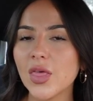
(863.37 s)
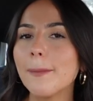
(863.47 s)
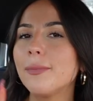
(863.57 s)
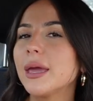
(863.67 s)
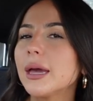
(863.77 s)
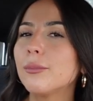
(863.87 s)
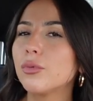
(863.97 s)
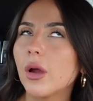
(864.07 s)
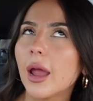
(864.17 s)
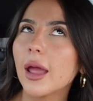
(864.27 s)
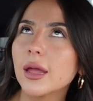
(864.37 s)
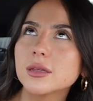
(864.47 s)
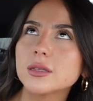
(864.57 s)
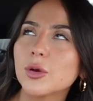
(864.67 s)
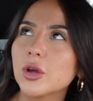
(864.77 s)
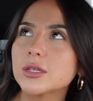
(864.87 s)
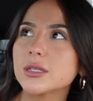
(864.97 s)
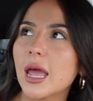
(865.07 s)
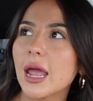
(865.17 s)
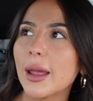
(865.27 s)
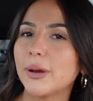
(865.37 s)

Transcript: they're bigger brands per se,